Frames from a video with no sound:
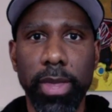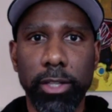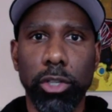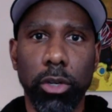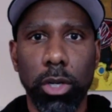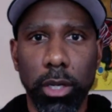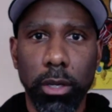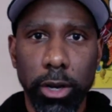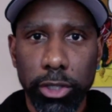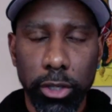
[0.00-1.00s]
that you're going to
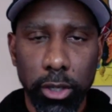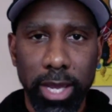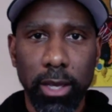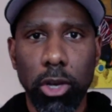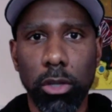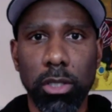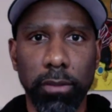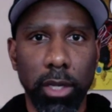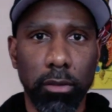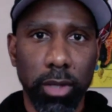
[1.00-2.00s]
nurture and
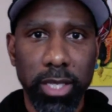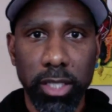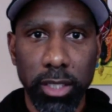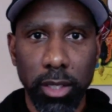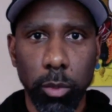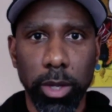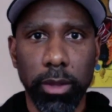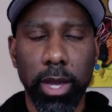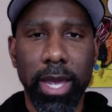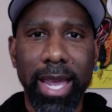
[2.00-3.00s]
cultivate a relationship
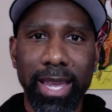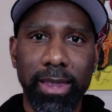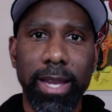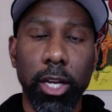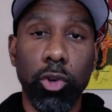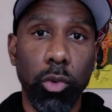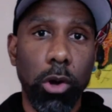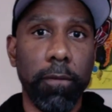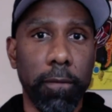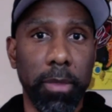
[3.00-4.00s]
with and let it
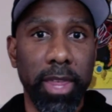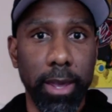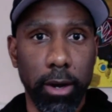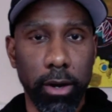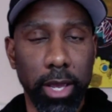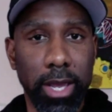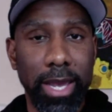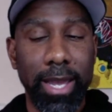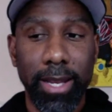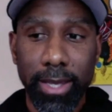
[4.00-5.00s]
grow from there.
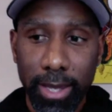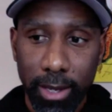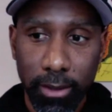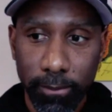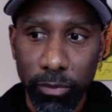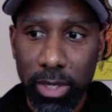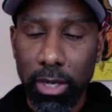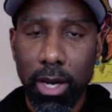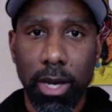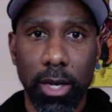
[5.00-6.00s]
And again,
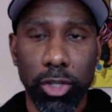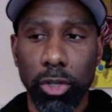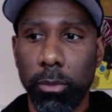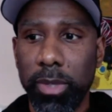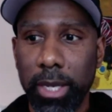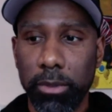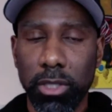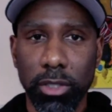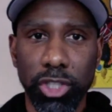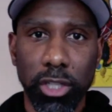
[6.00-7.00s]
you'll be able
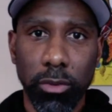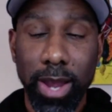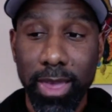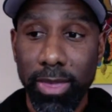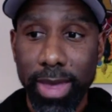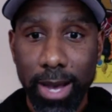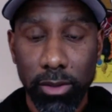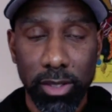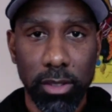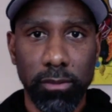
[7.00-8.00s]
to generate
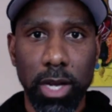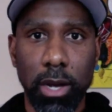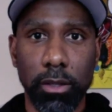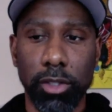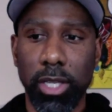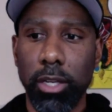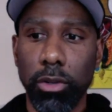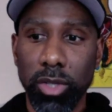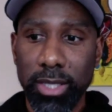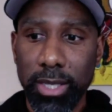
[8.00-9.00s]
thousands of dollars, and
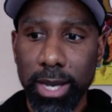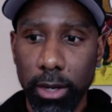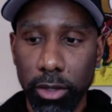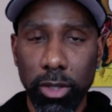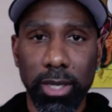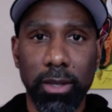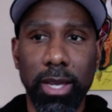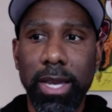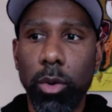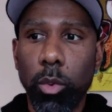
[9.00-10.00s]
you'll see how you can